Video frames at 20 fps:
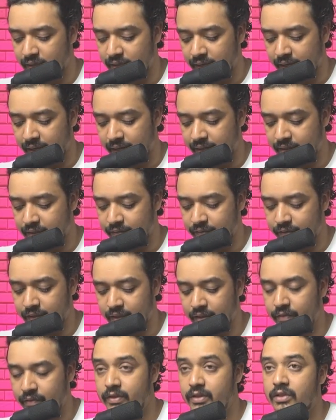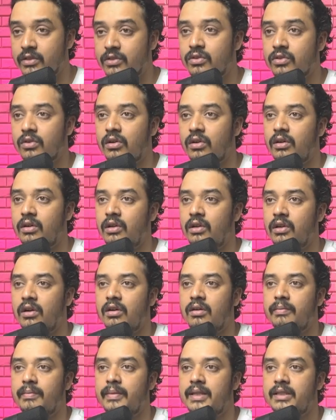activity which is called
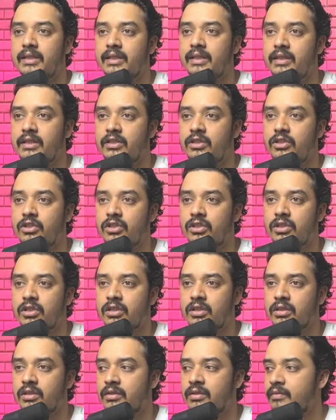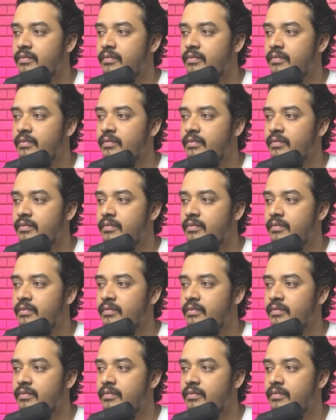log message,